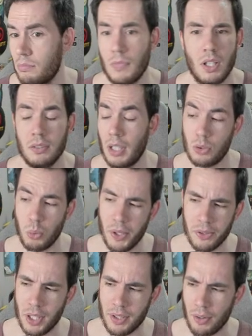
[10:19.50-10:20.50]
$8. That's
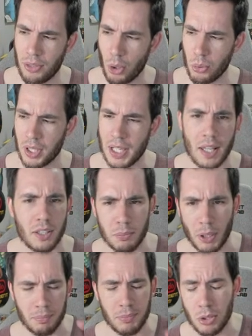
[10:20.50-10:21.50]
weird that they're thrown together,
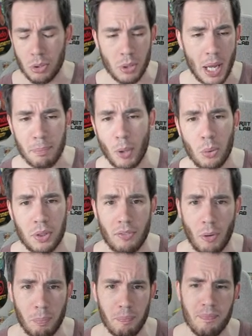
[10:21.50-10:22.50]
but you do get both of
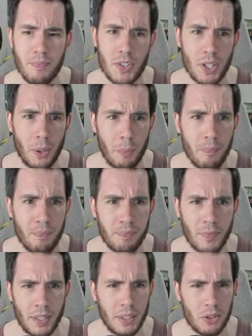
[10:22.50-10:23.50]
them. So
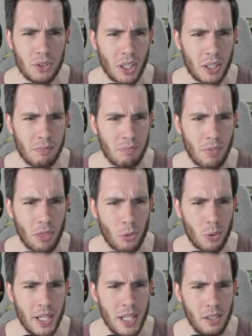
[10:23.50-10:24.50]
I think there's like
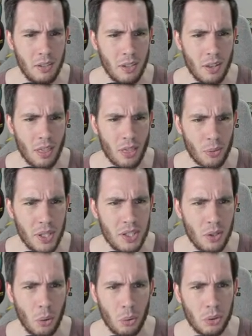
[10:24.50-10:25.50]
three, three
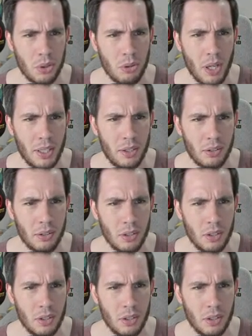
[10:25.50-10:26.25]
total you get here.